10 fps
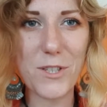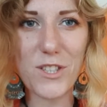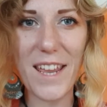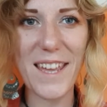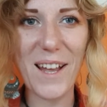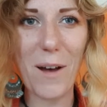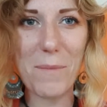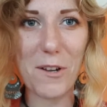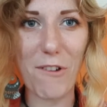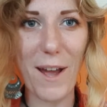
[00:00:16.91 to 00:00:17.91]
shaking
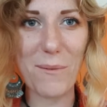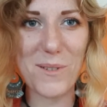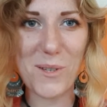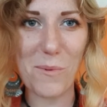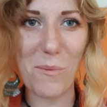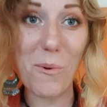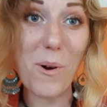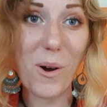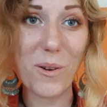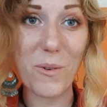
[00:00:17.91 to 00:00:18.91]
up the ground that we walk on